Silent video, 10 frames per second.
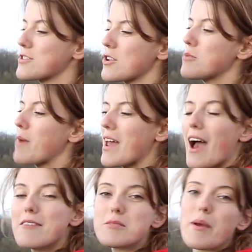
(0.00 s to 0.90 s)
So you may
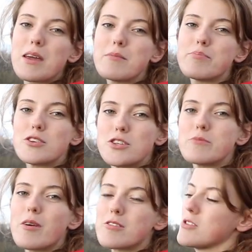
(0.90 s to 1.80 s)
have to make a
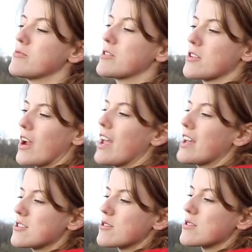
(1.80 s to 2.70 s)
pushing motion with your
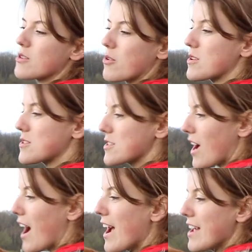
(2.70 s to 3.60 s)
hand towards the horse's
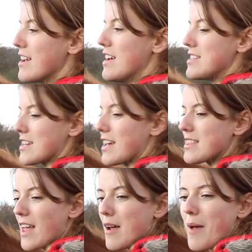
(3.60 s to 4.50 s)
eye to
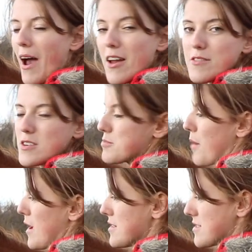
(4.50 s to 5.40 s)
get them out of your
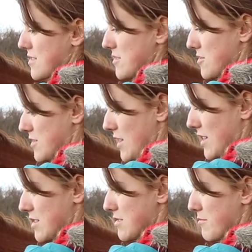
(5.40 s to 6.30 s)
space because you see
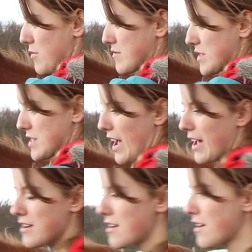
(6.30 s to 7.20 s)
he moves his
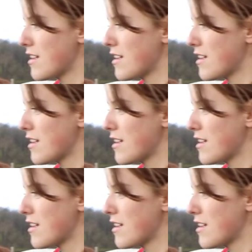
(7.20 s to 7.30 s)
head.